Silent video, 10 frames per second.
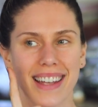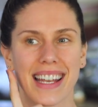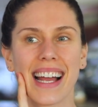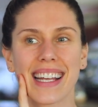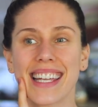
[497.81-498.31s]

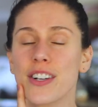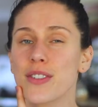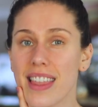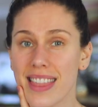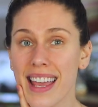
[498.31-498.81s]
Now,
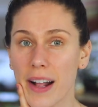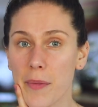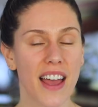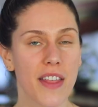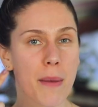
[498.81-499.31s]
here's the
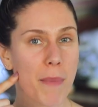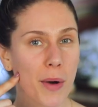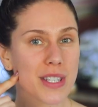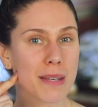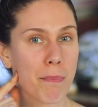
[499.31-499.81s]
thing. The
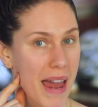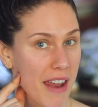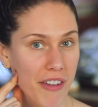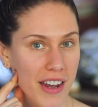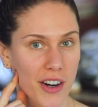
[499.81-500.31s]
most
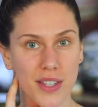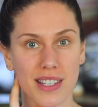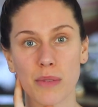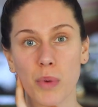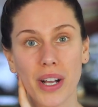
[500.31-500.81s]
benefit our
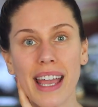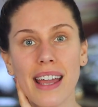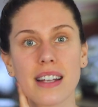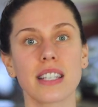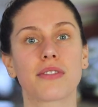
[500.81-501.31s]
skin will
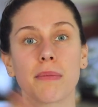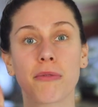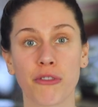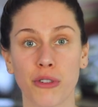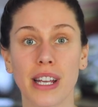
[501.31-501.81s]
get is from
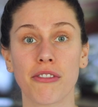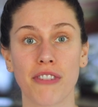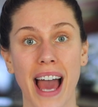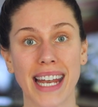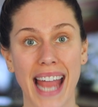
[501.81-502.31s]
free
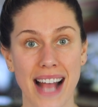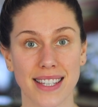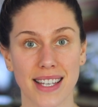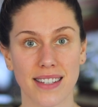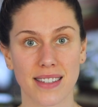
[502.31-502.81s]
fatty
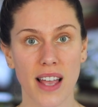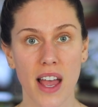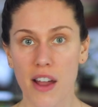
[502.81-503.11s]
acids.